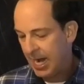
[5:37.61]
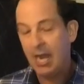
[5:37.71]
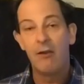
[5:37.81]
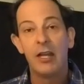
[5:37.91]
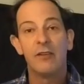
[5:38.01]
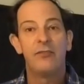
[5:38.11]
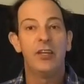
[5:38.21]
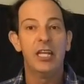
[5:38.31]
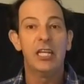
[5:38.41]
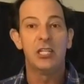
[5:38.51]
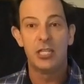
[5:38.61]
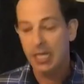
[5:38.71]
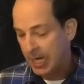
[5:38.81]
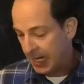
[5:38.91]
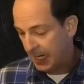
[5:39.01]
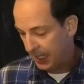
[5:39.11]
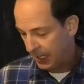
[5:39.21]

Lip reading: area for each year.